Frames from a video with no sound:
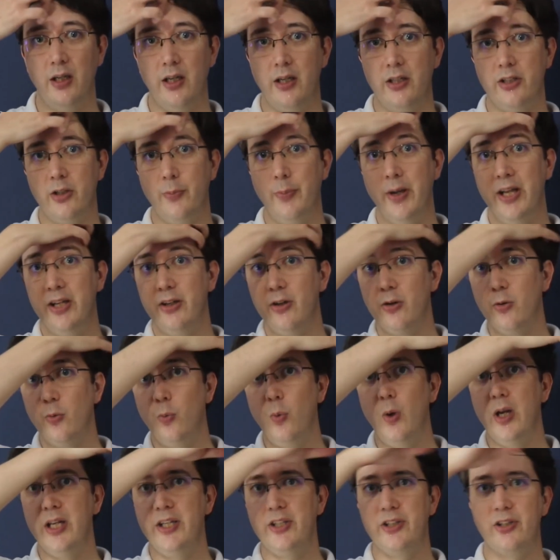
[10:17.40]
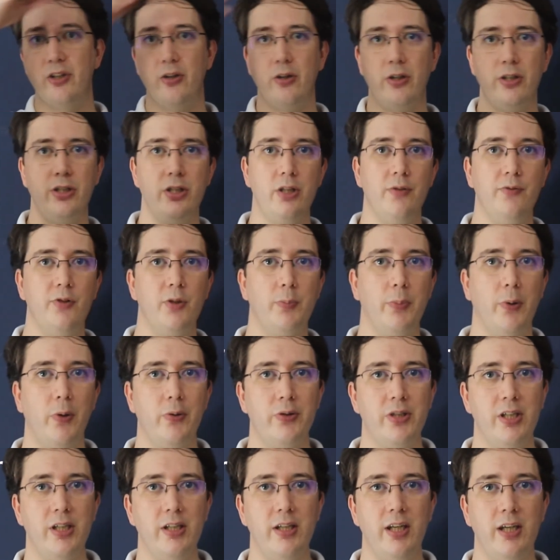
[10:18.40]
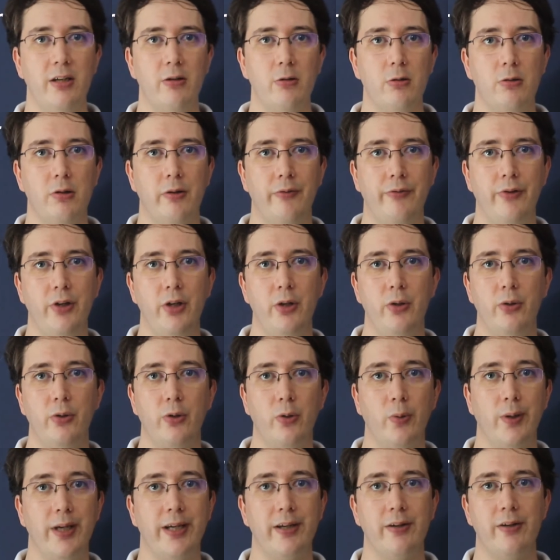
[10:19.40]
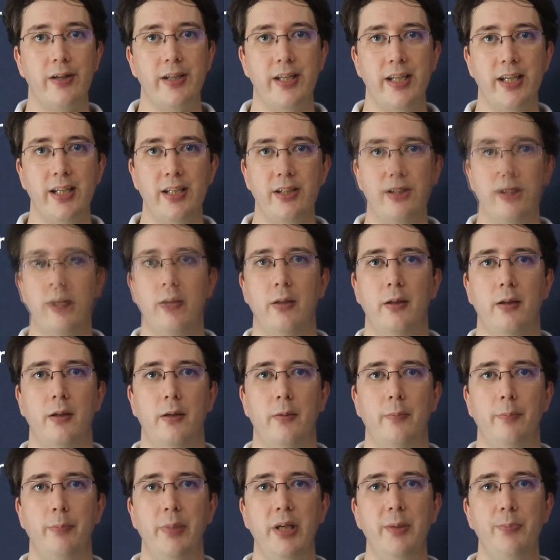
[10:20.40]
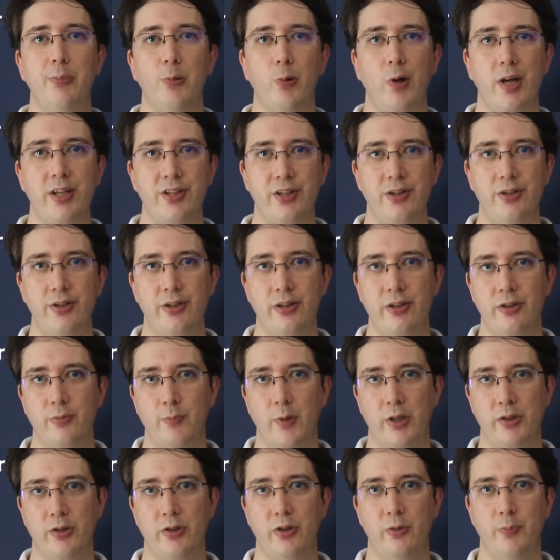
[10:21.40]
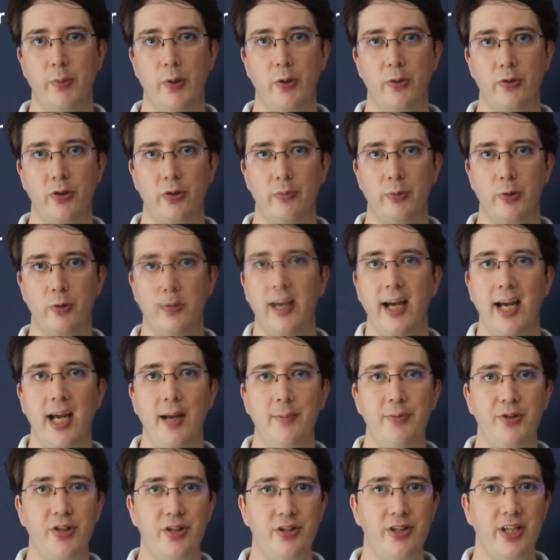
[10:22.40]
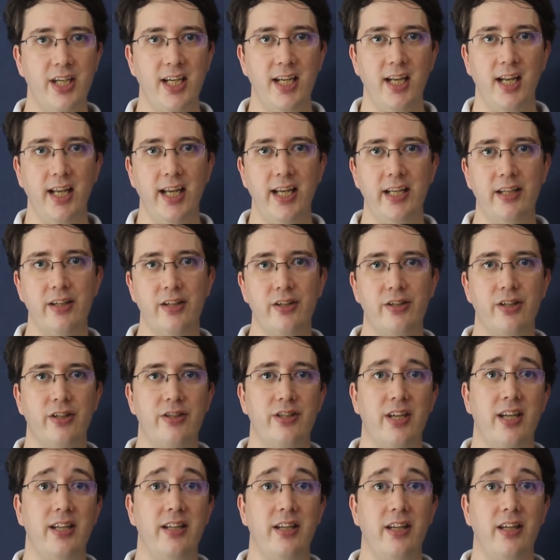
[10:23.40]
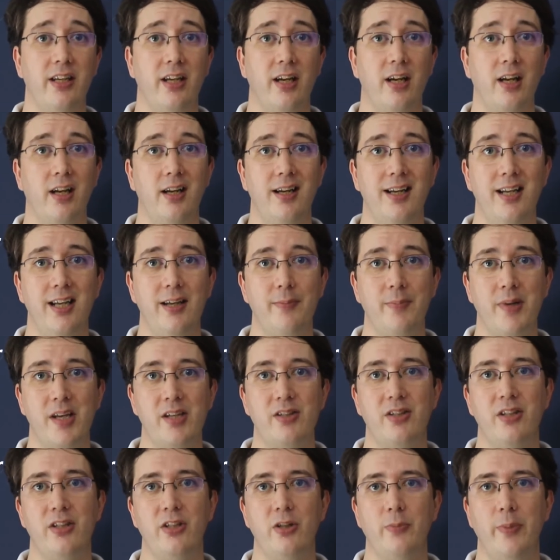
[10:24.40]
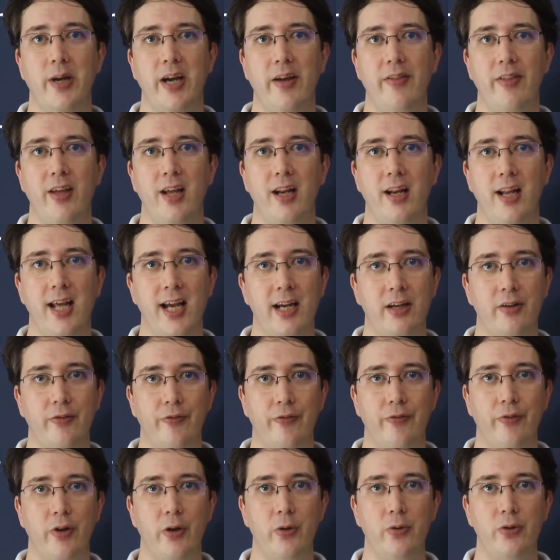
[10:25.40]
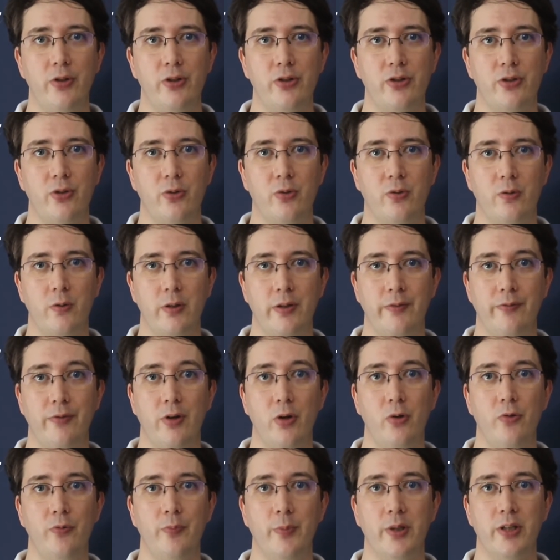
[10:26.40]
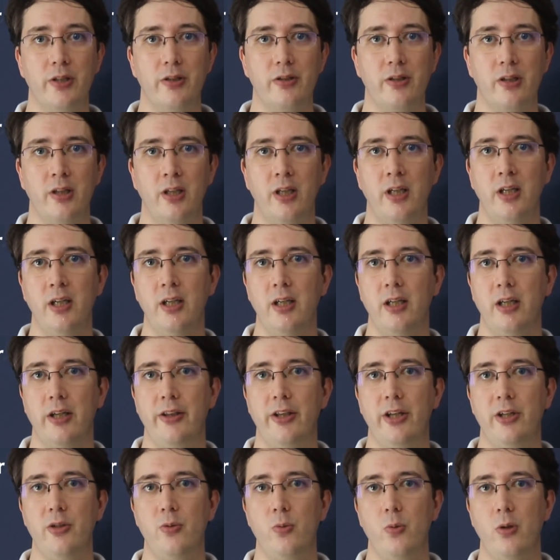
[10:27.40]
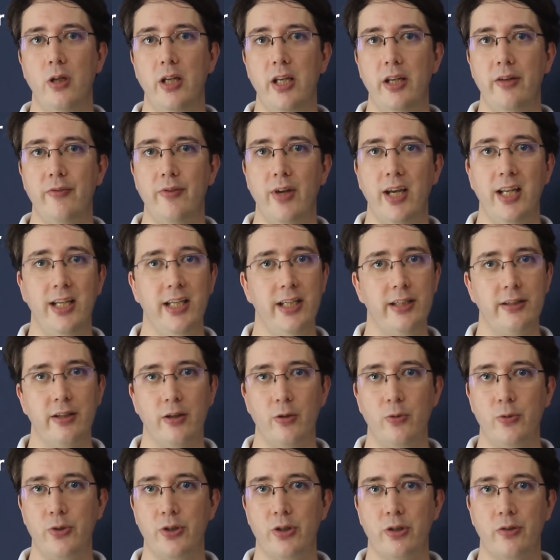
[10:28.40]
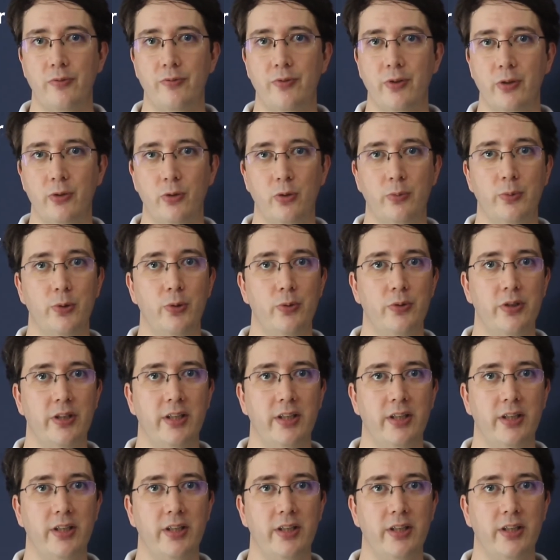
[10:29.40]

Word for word: Depending on which signs you've spotted, here are a few quick ideas be present as much as possible. Absentee leaders are sending a clear message about their lack of focus or involvement, and this will leave any culture vulnerable to